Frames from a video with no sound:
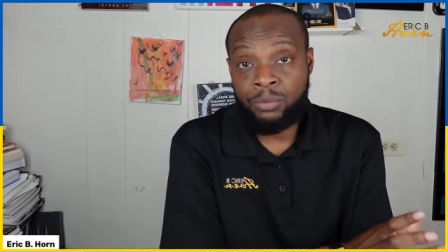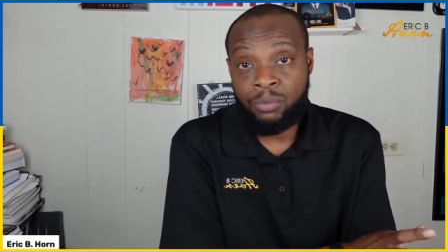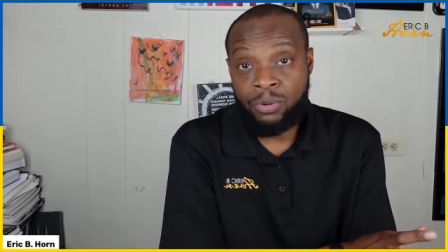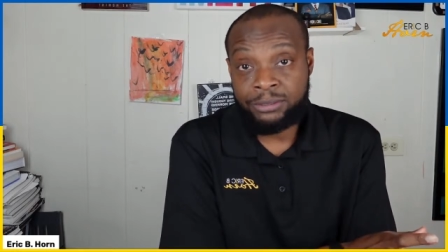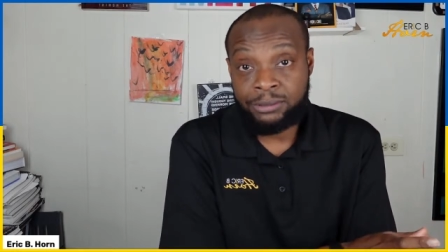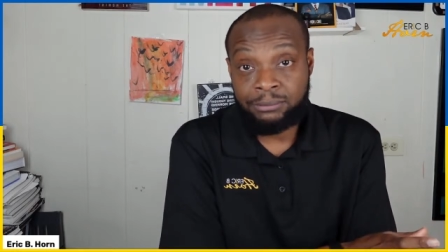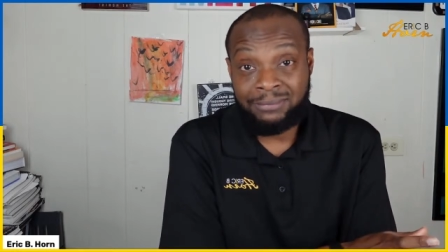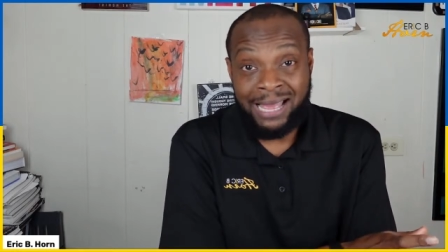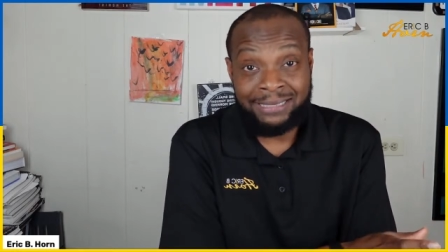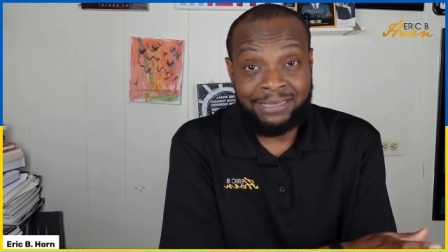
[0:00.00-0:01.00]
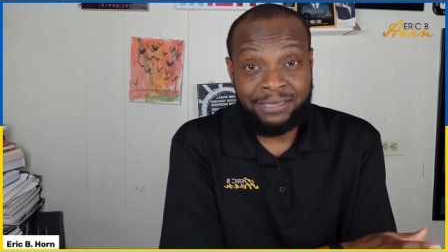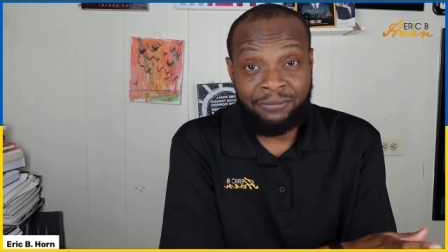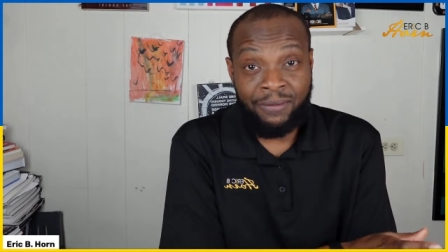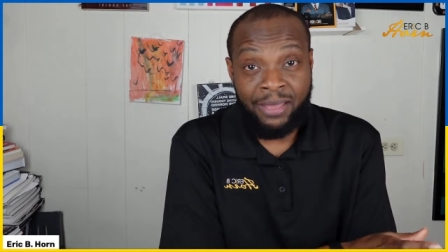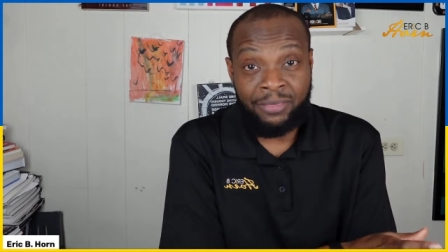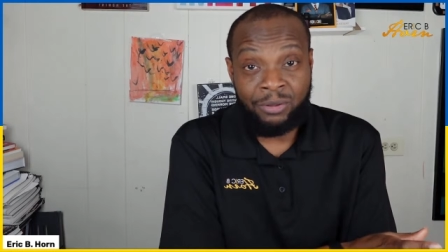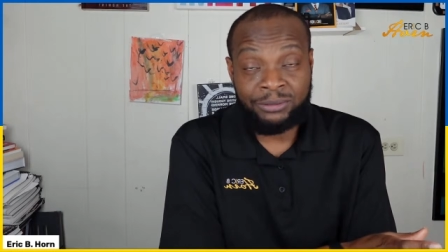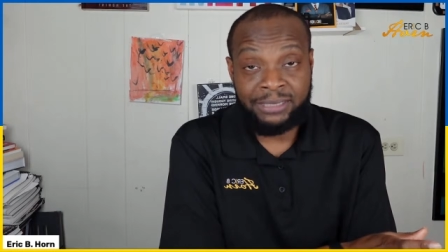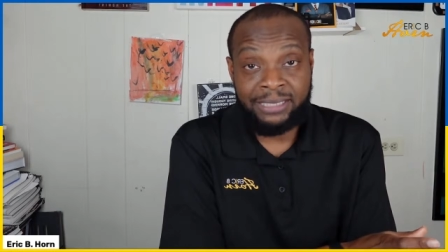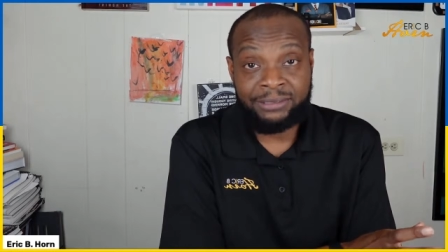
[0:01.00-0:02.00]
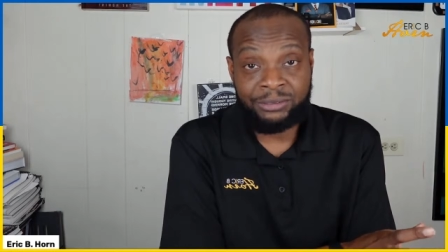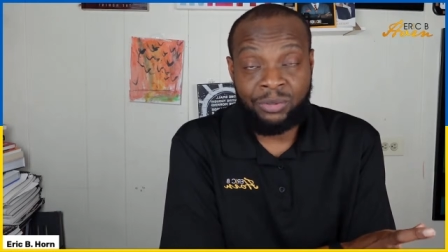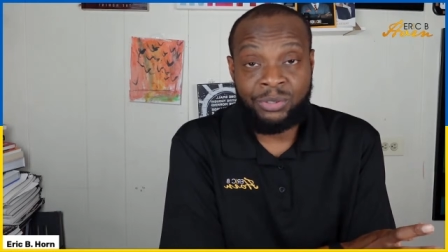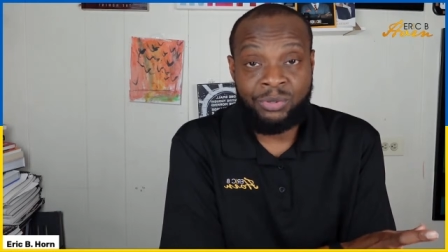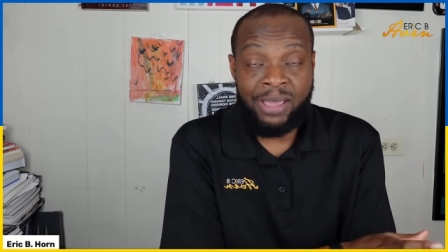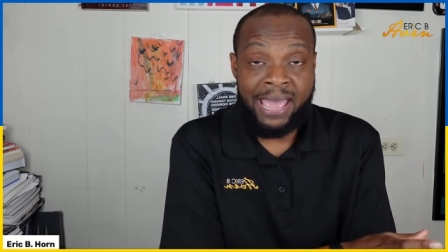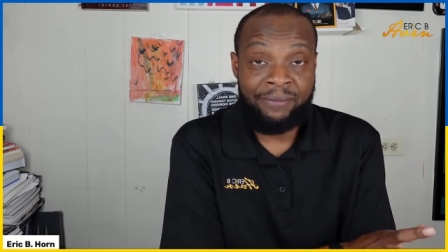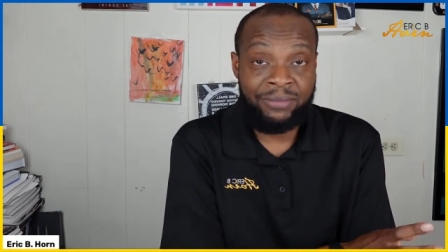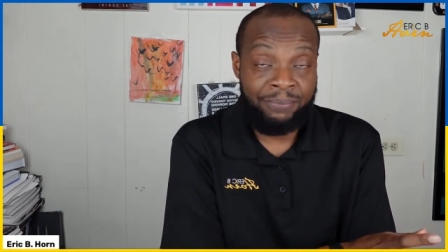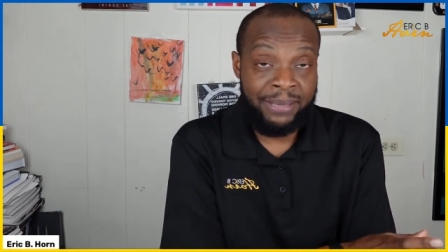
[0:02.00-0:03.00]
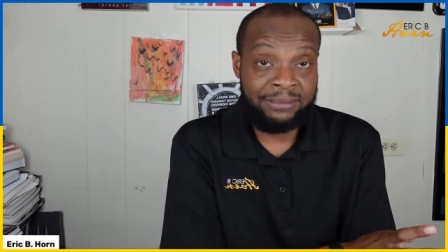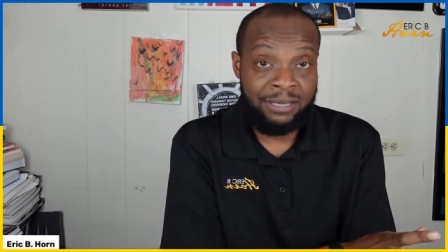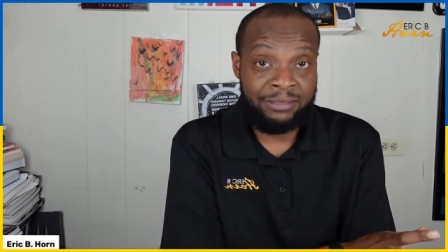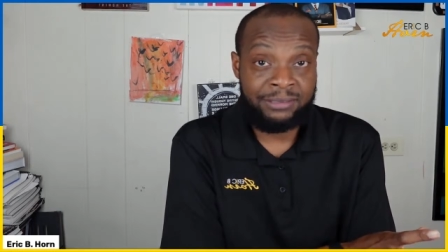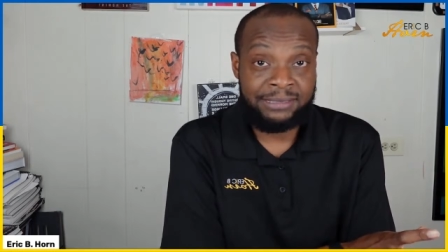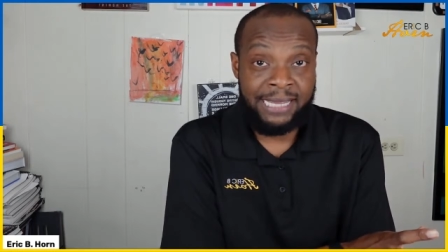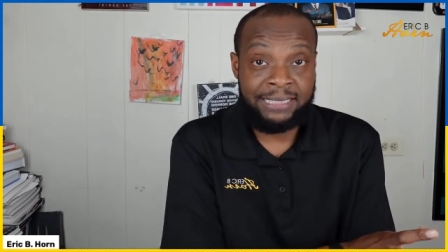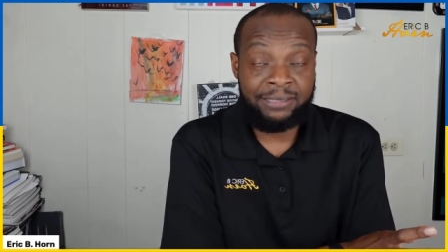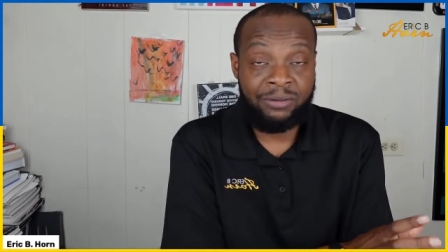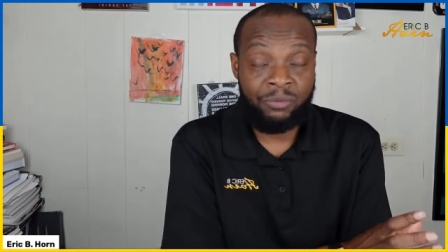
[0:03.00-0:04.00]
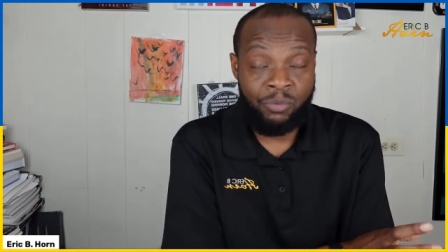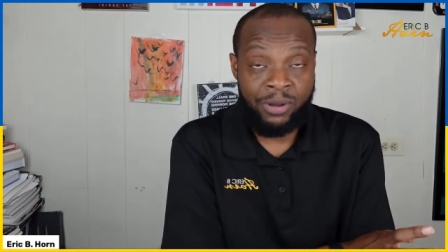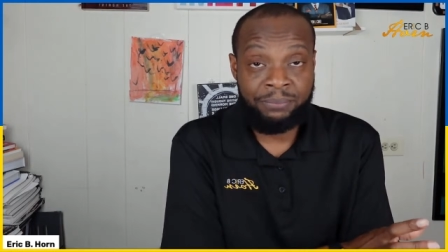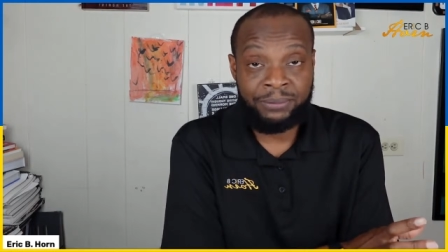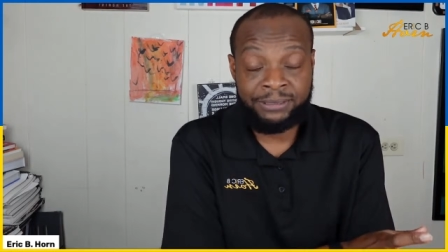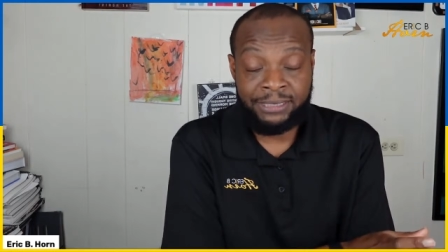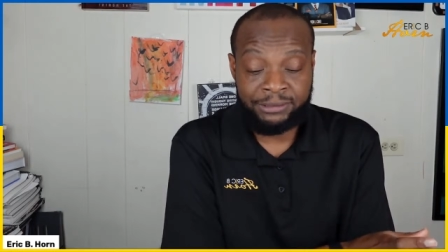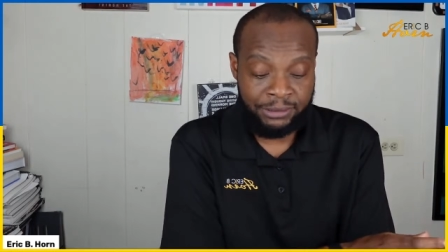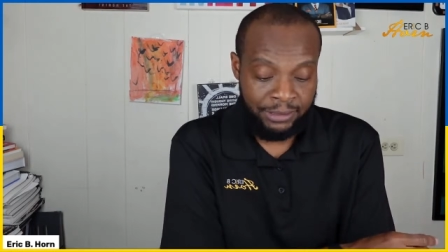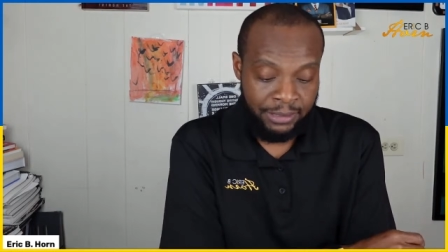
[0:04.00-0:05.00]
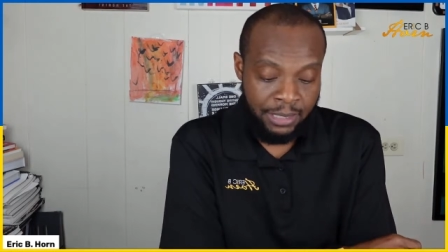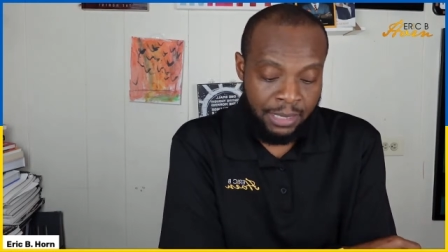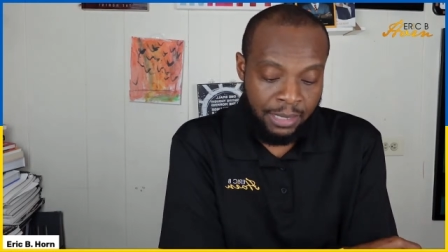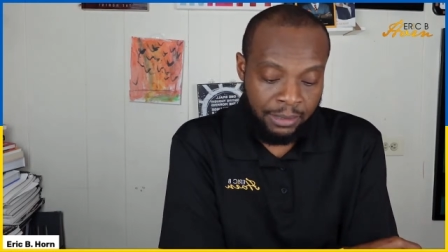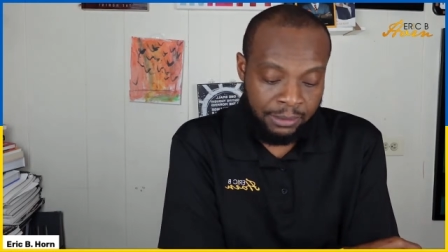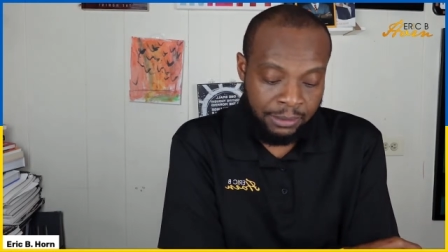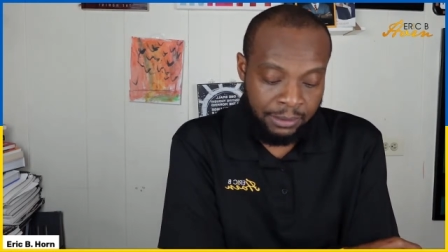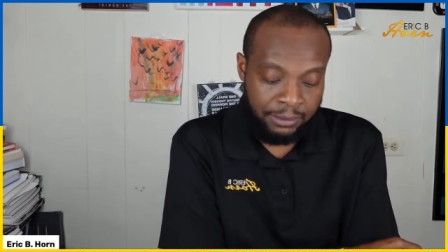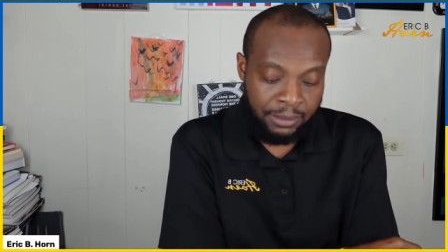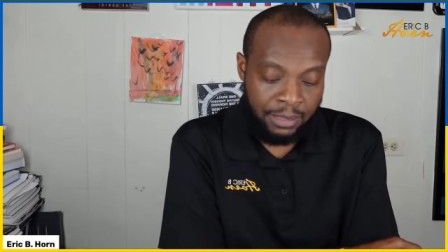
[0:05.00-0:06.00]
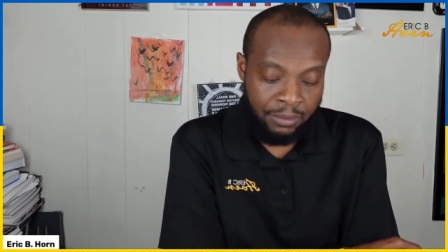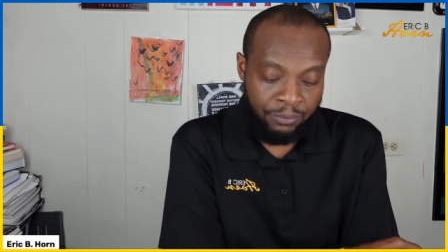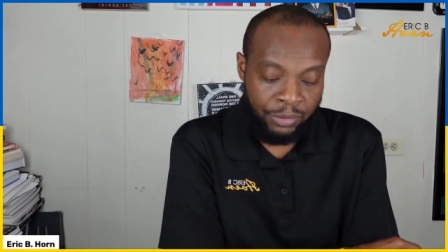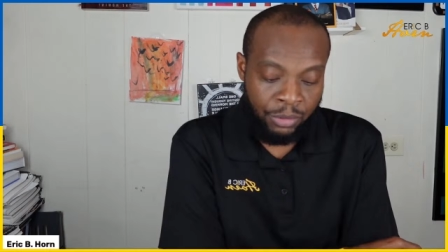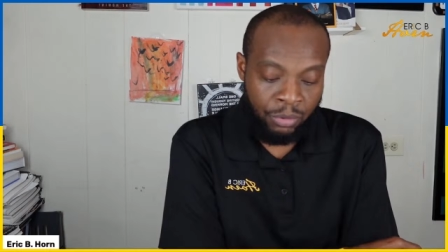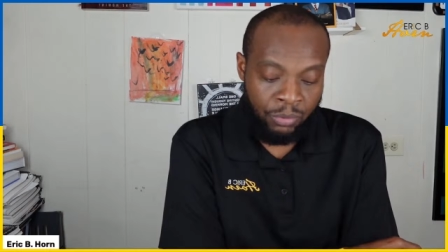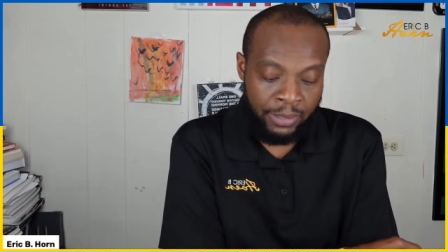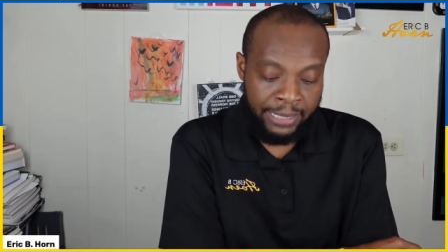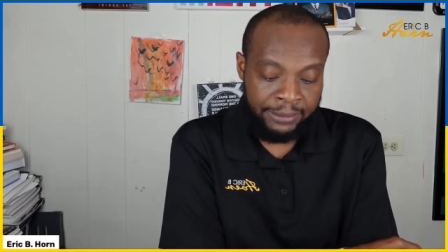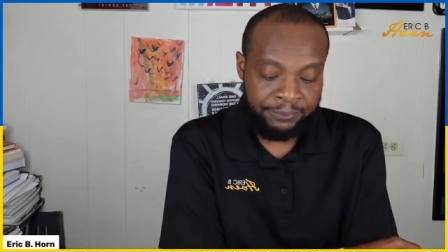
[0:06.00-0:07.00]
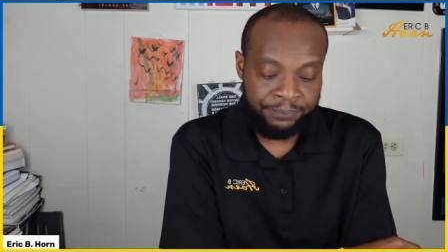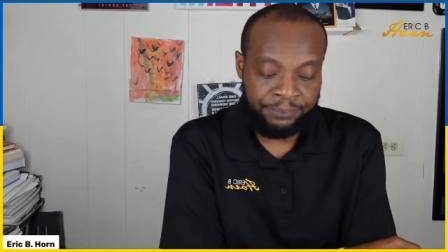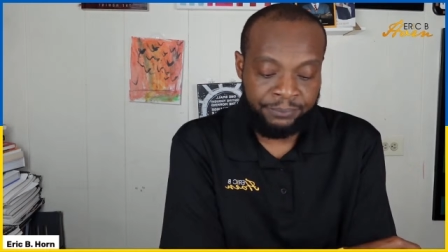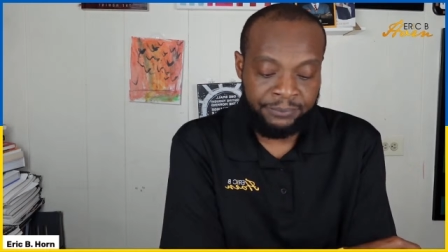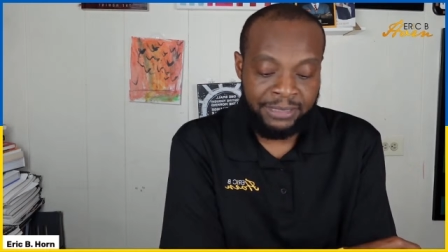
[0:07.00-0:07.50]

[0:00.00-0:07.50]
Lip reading: You would want to identify those things so you have the best understanding of what potentially could come your way.